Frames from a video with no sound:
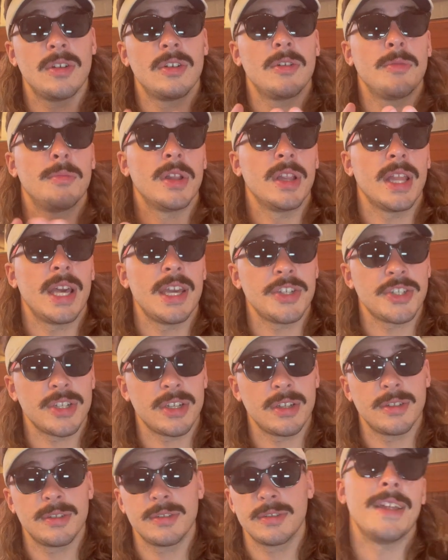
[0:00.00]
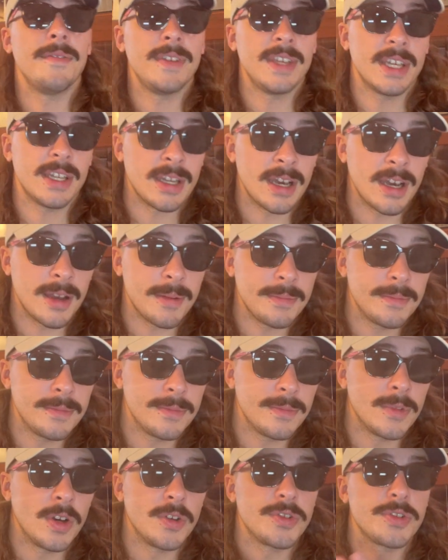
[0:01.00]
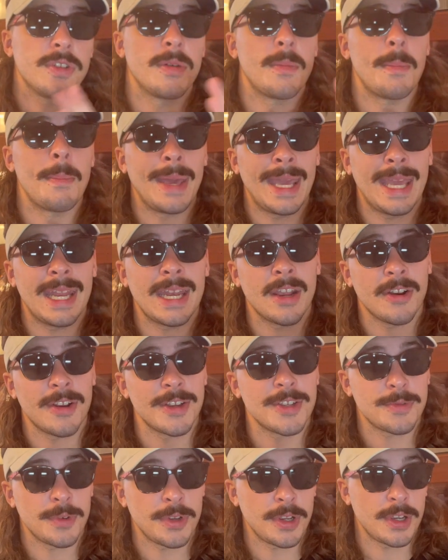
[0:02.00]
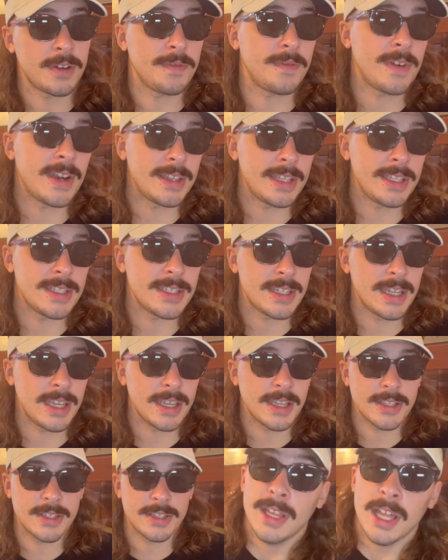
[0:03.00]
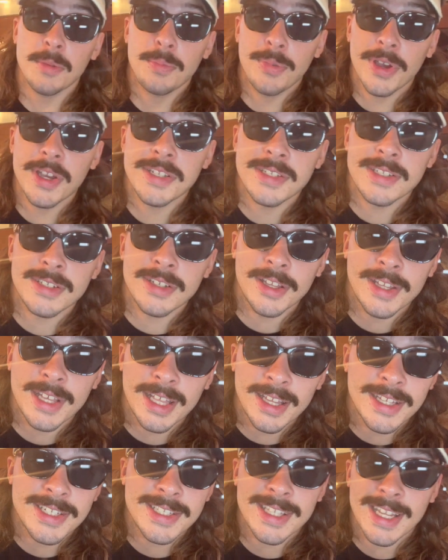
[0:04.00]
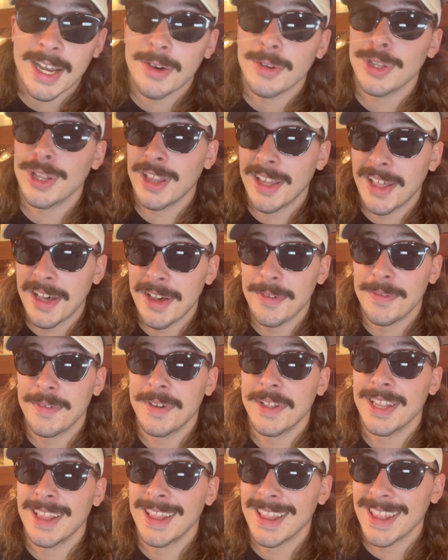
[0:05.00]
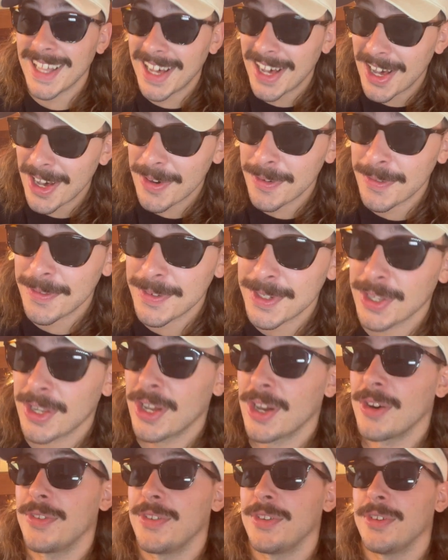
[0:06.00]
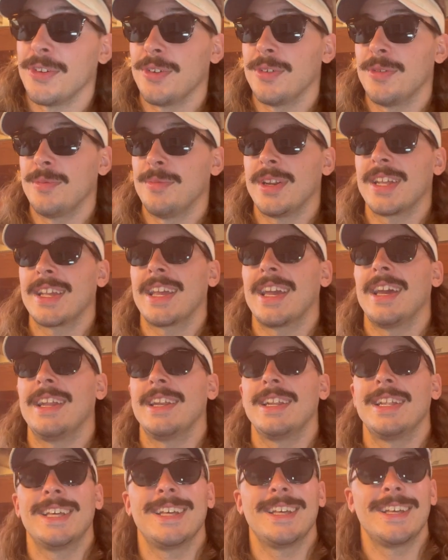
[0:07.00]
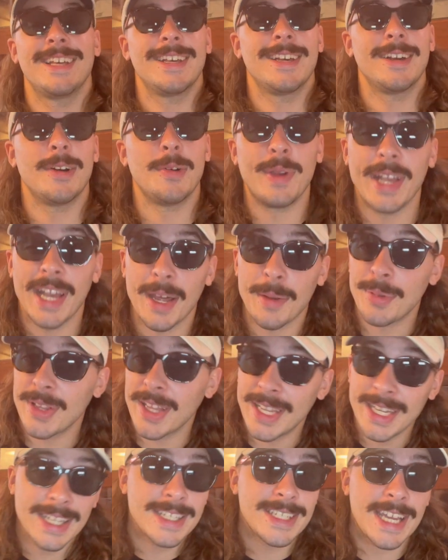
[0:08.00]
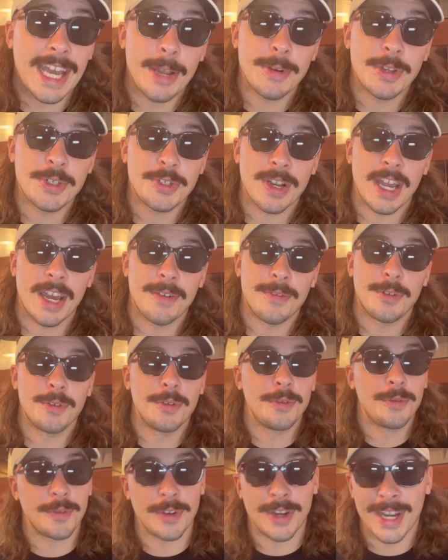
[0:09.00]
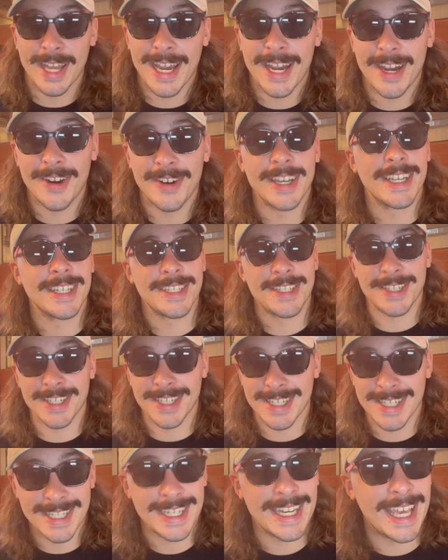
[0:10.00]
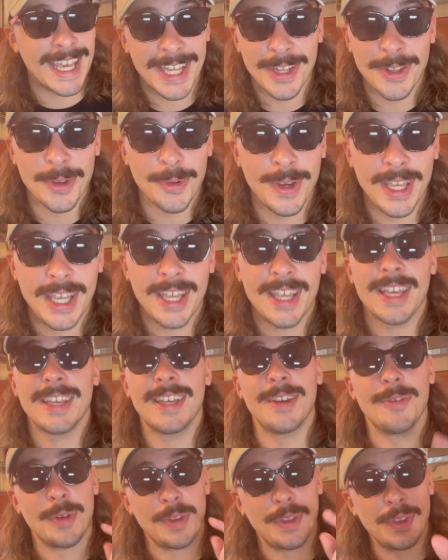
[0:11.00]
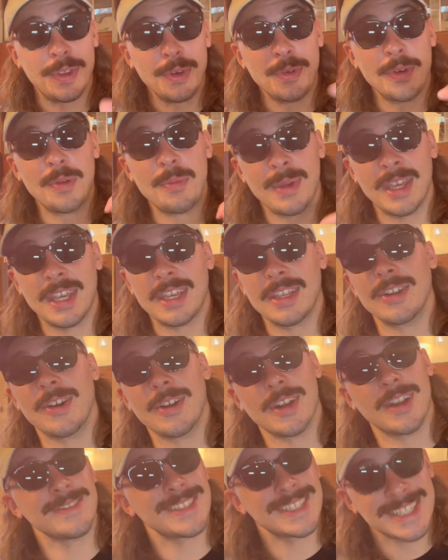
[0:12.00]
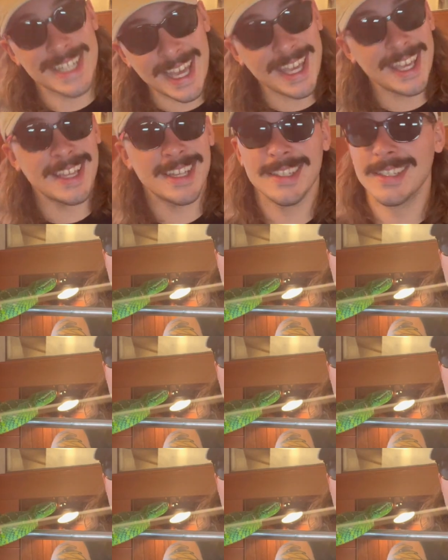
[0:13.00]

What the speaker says: Malaysia, and Vietnam. Those are the main areas where you're gonna find these snakes. A lot of places on that list that I would love to go to, but again, we got plenty of time to travel. For now, it's just Snake of the Week with you and me. You know what I'm saying?